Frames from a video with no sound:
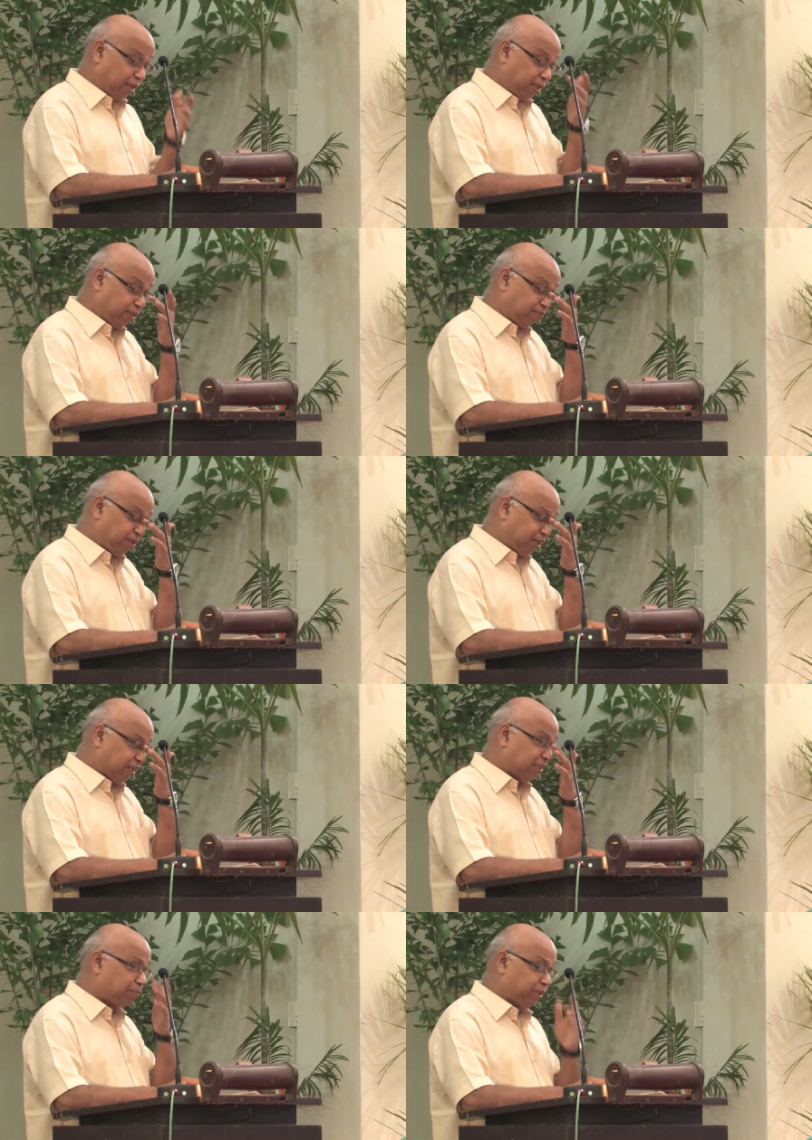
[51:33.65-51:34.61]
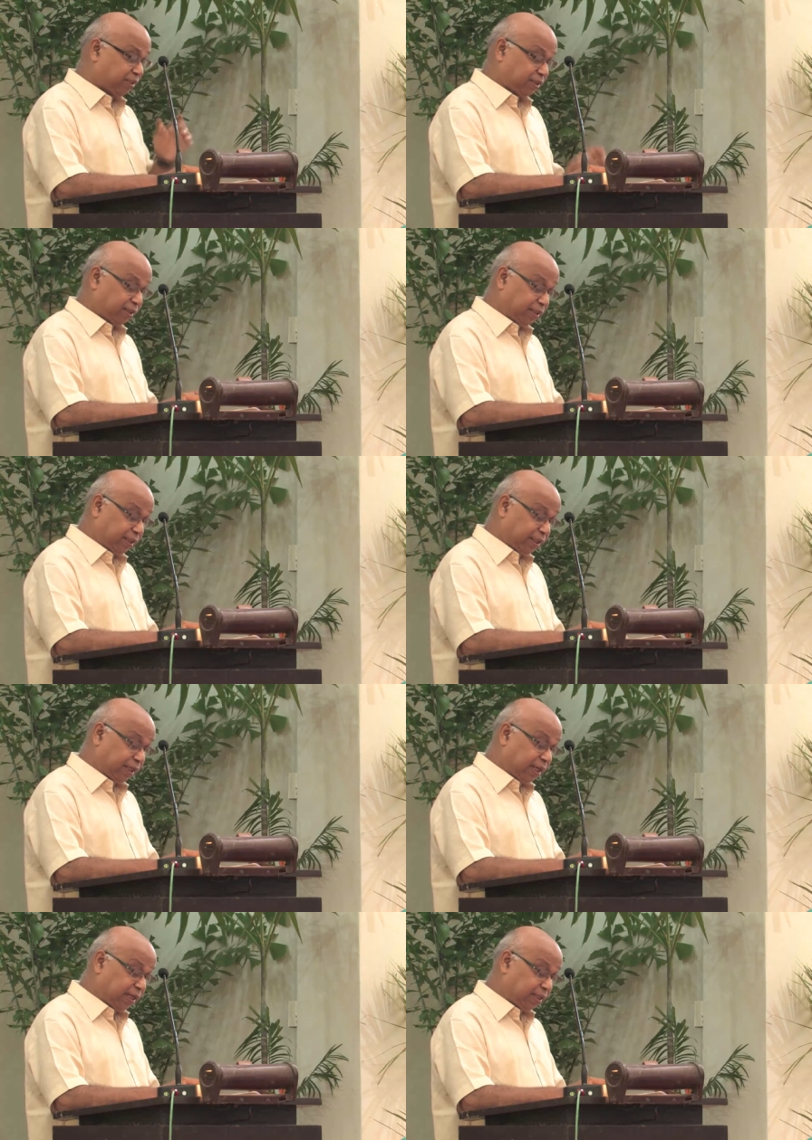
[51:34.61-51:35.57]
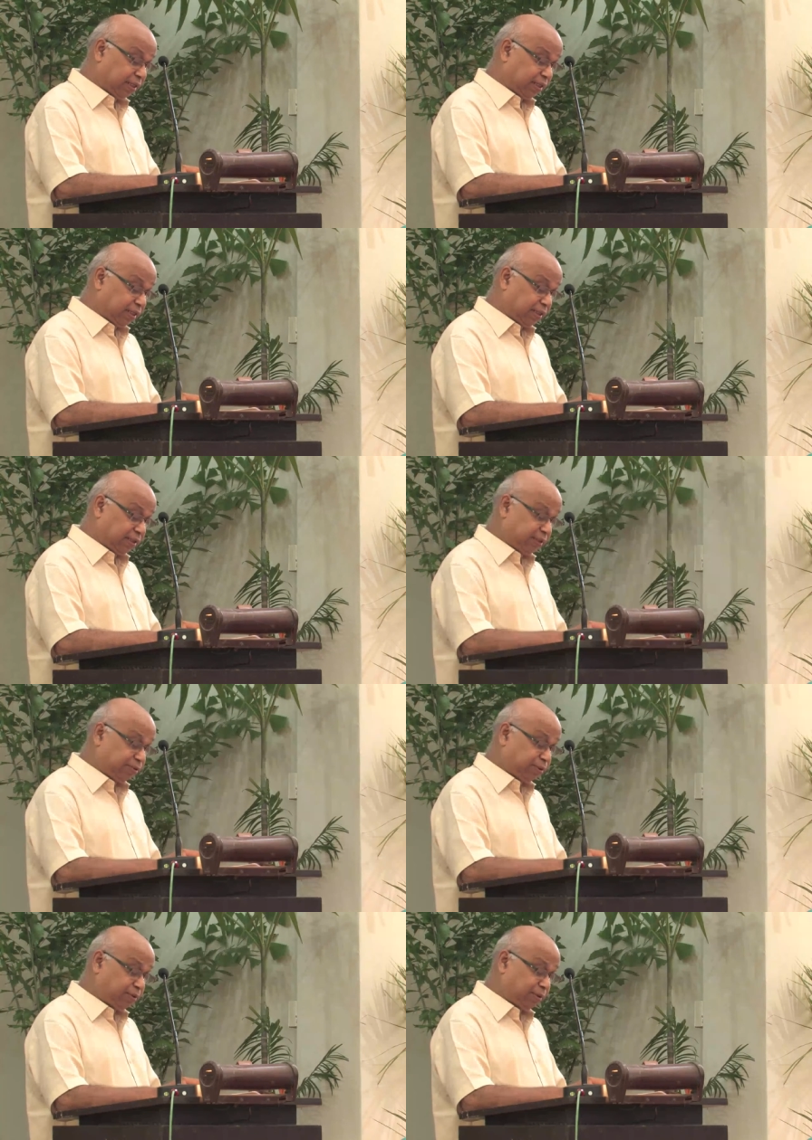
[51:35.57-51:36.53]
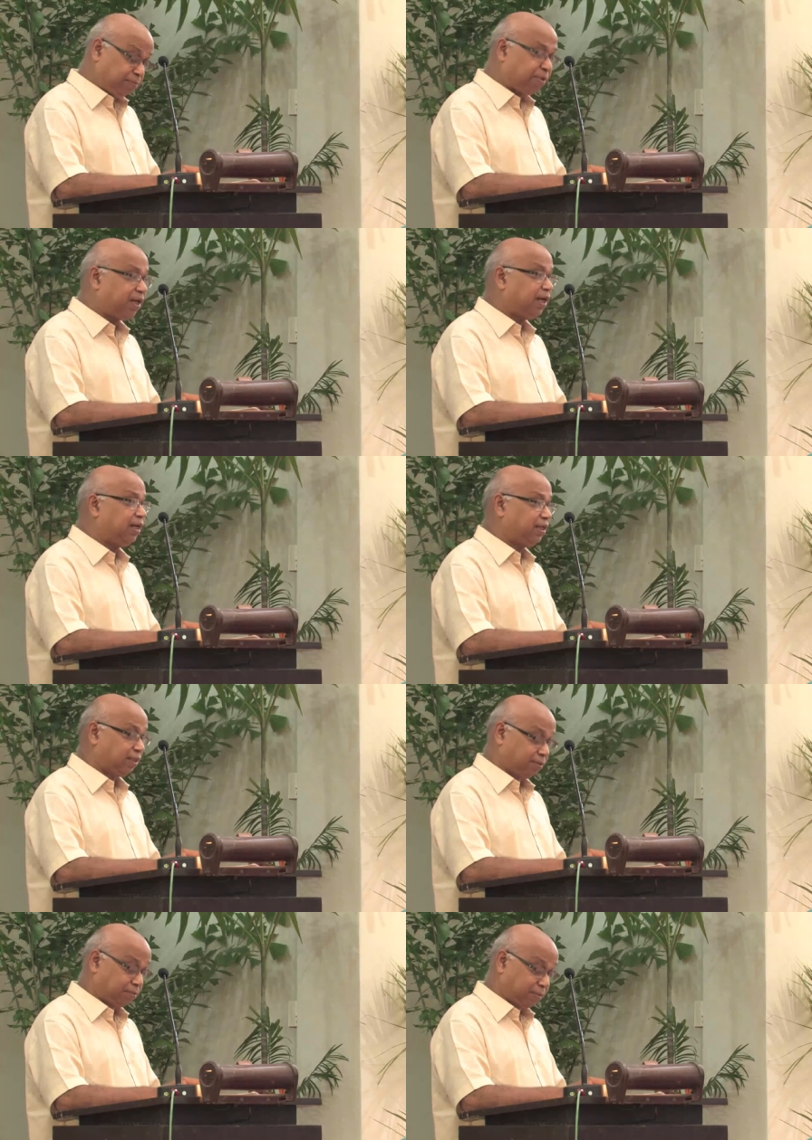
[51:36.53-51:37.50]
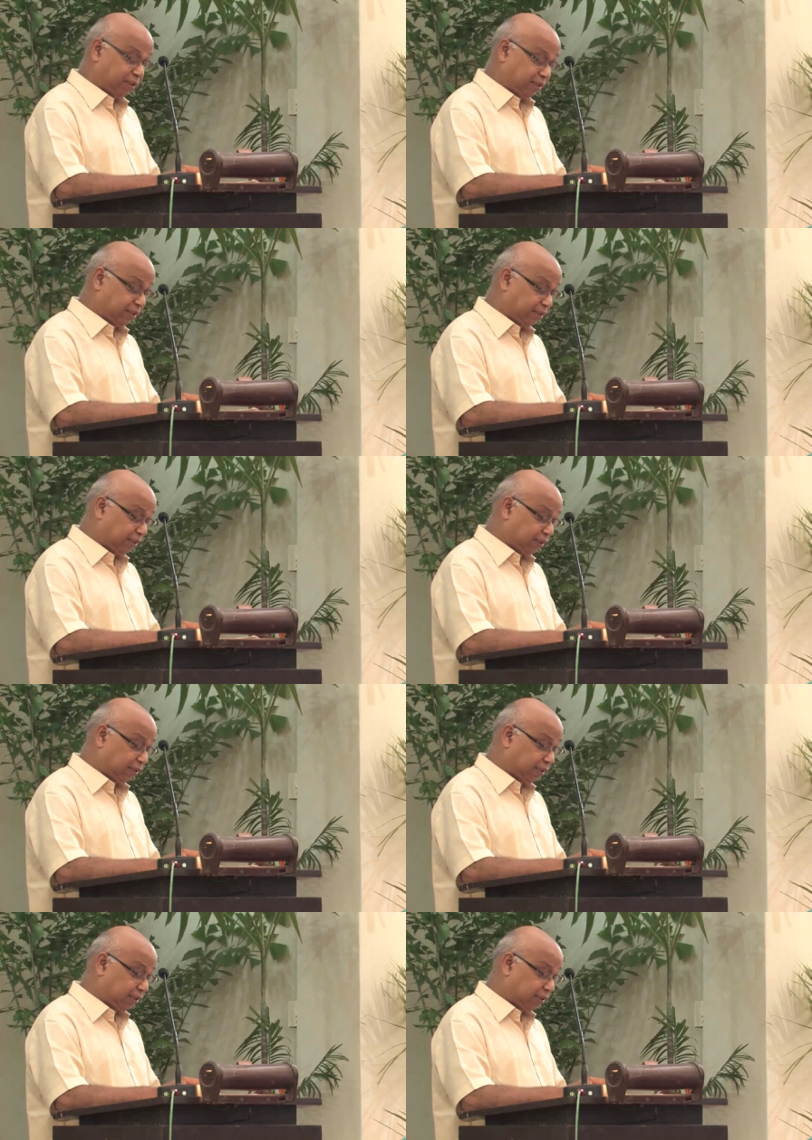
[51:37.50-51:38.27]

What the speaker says: A different expression, daya, is used to imply mercy,